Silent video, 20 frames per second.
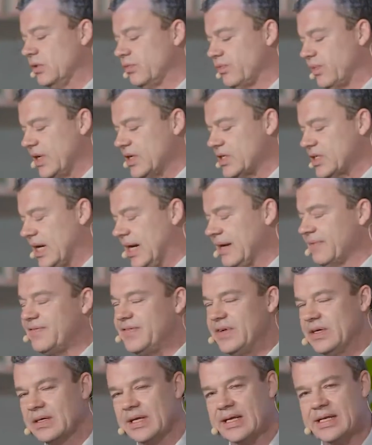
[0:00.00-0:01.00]
which I
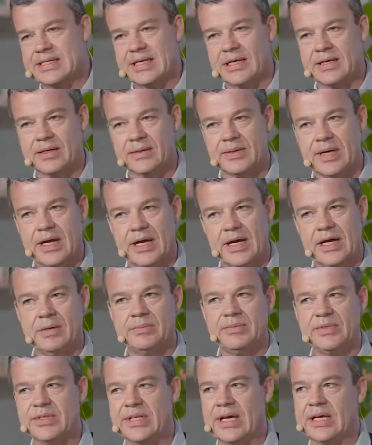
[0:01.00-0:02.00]
feel is a herb
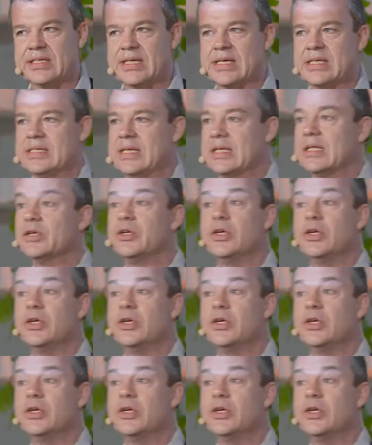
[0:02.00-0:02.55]
that is little